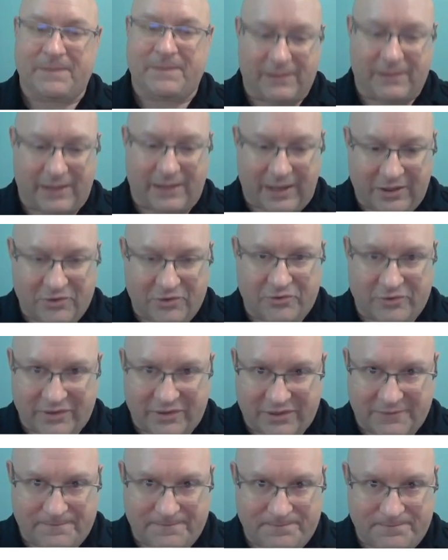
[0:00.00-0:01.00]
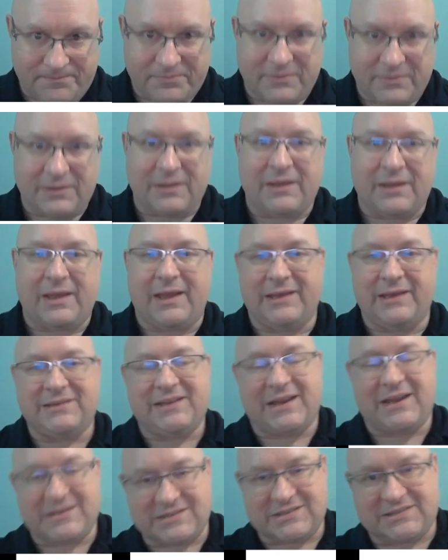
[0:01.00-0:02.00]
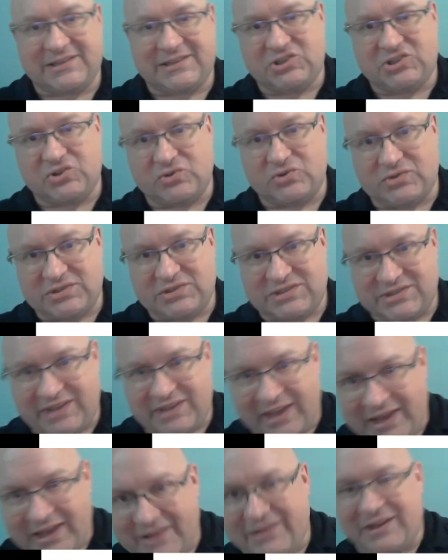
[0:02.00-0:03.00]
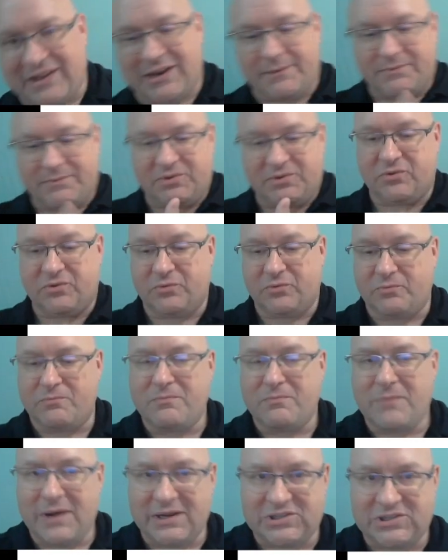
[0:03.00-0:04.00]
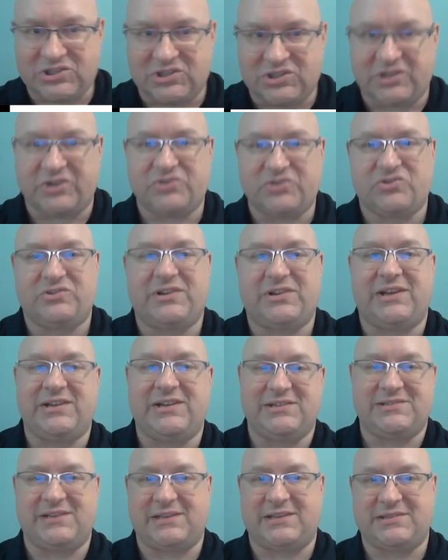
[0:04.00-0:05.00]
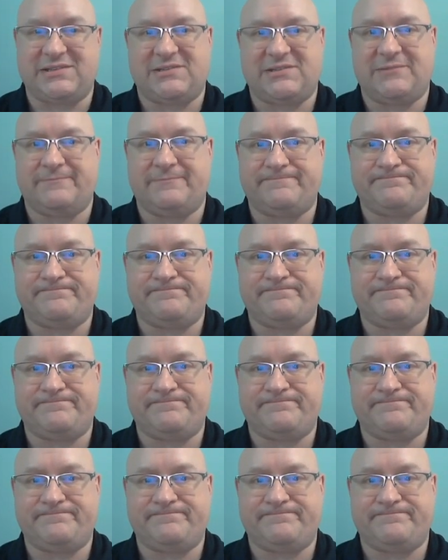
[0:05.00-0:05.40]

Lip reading: algorithm, and Dask lets you scale that up to much larger data sets.